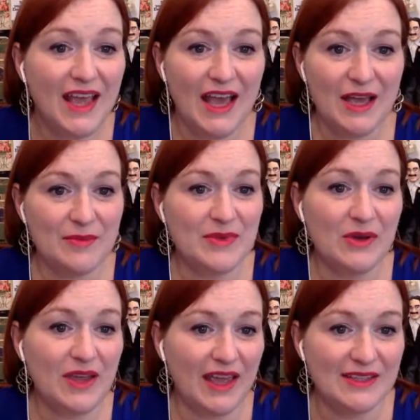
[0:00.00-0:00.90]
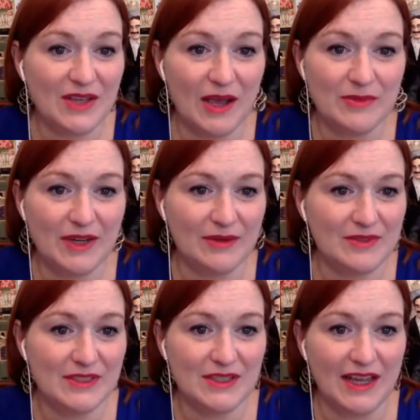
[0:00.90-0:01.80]
um, okay. So I'm, I'm
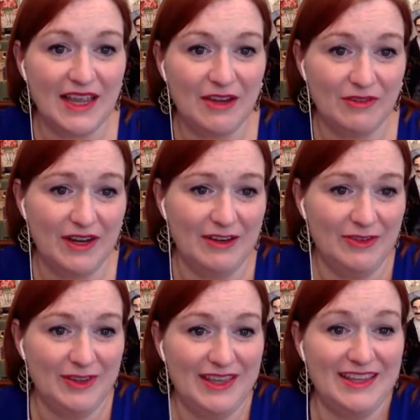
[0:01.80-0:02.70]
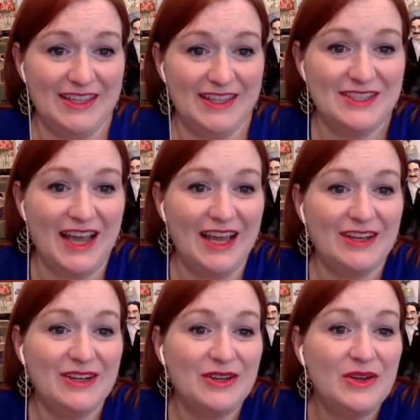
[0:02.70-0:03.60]
just, I can't read everything in the chat.
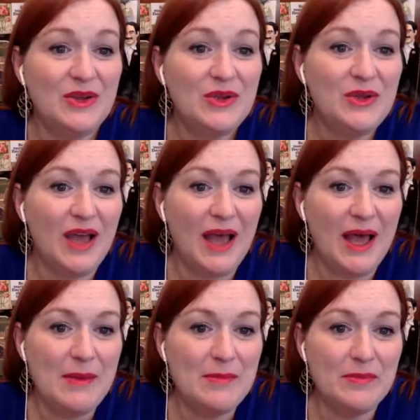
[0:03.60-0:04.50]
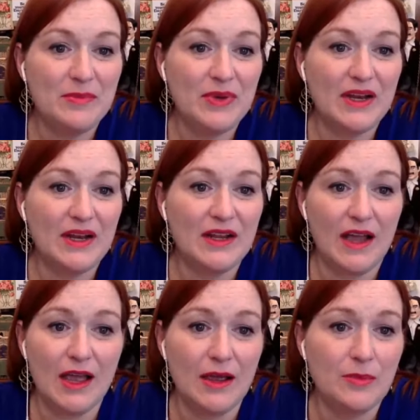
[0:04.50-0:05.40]
Um, but
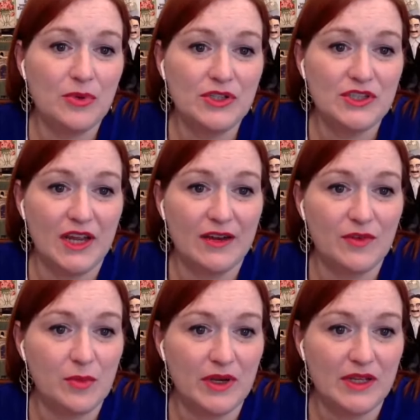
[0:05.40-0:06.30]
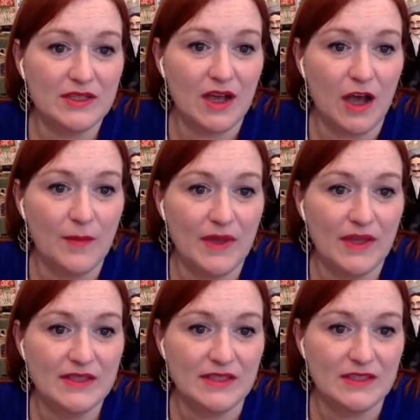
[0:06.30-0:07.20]
I appreciate everybody's
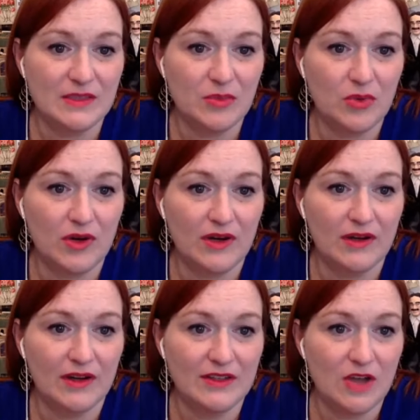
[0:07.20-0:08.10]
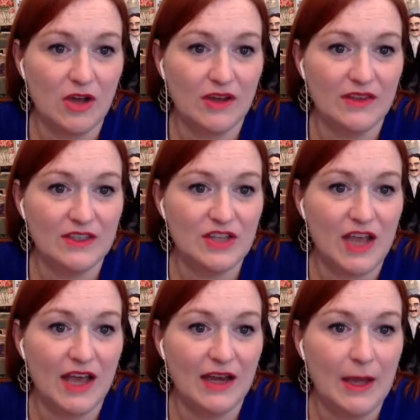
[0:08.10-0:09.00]
comments and support and talk in the
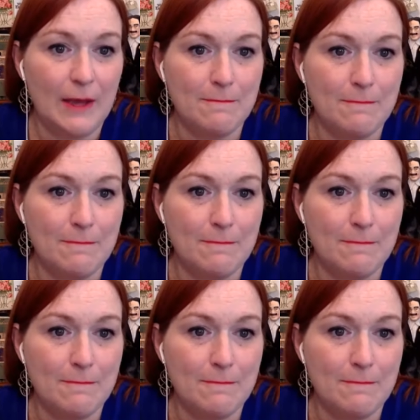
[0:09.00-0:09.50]
chat. Um,